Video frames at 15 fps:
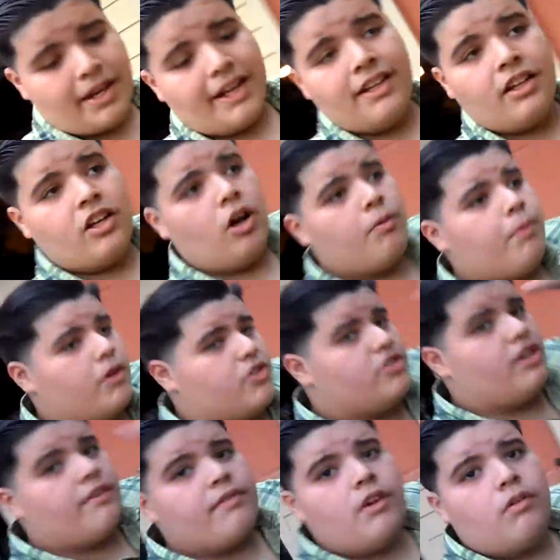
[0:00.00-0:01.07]
I'm taking a
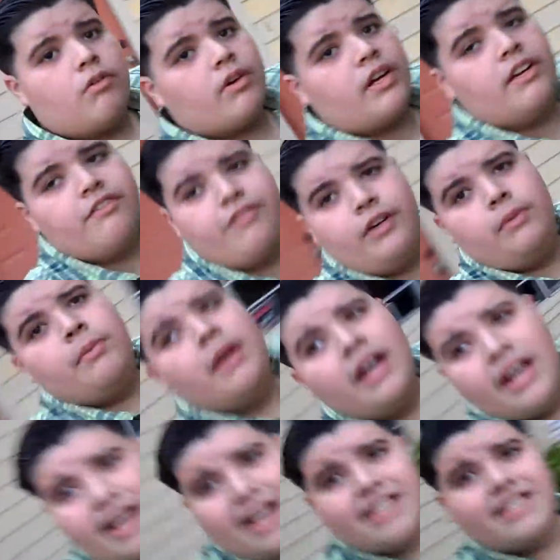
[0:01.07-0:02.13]
GoPro because you never know we're gonna film.